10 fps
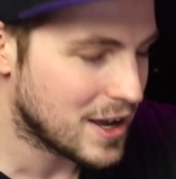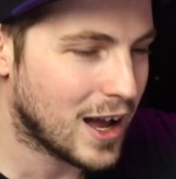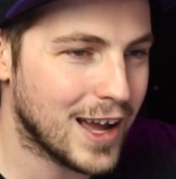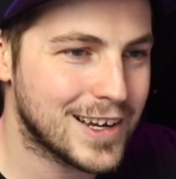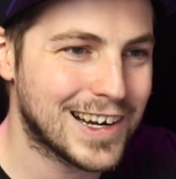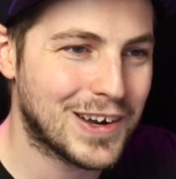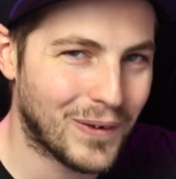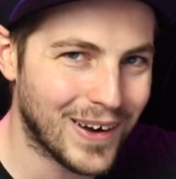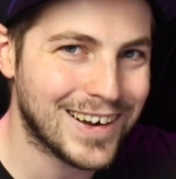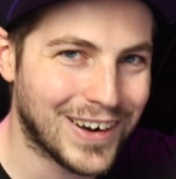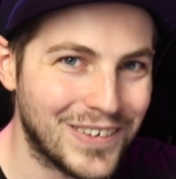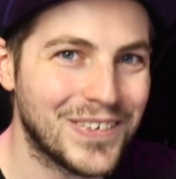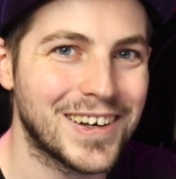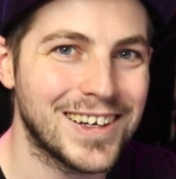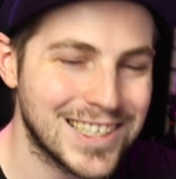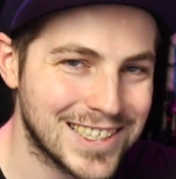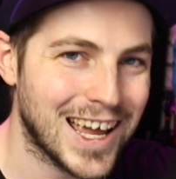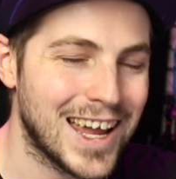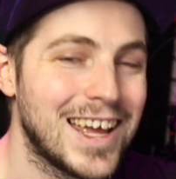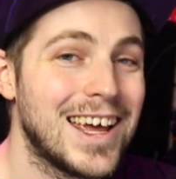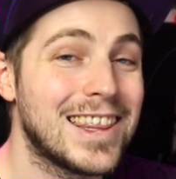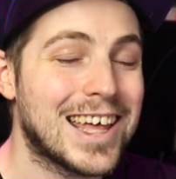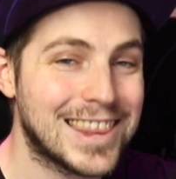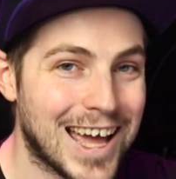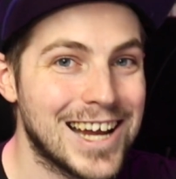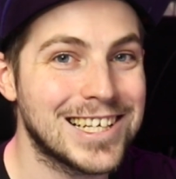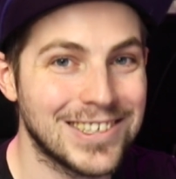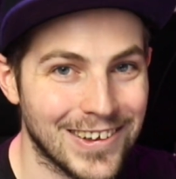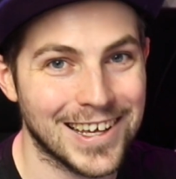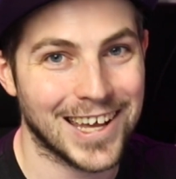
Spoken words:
I can quite confidently say that that is not the